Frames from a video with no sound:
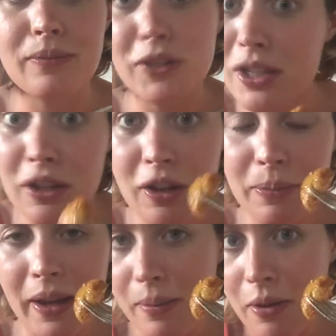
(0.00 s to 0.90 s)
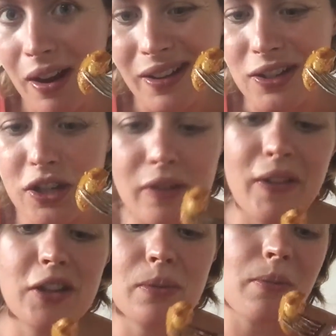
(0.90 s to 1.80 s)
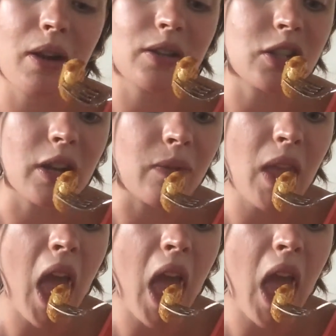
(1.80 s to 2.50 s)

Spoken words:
Just look up like a Moroccan stew, vegetable Moroccan stew.